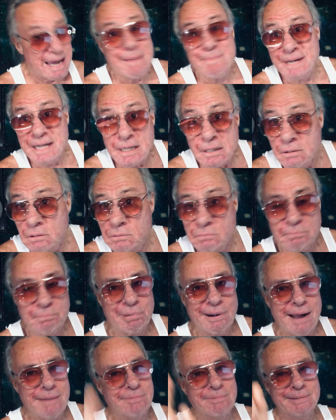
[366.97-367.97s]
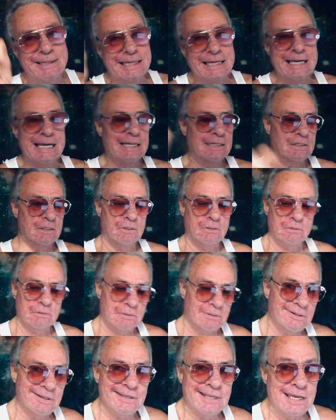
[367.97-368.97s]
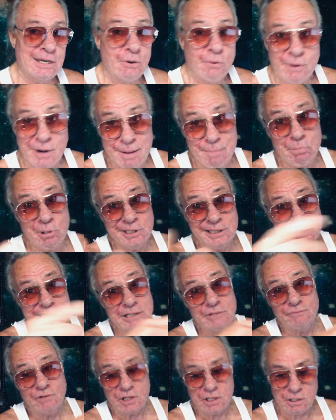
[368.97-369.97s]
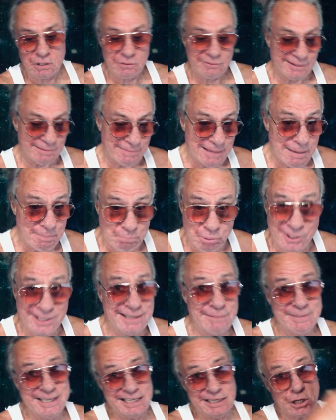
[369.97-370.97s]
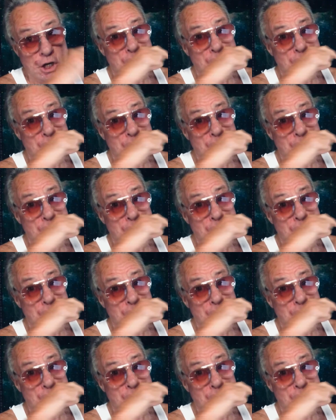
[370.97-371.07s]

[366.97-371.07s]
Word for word: maybe, probably not though, because I know where I'm putting these videos. I'm not putting them in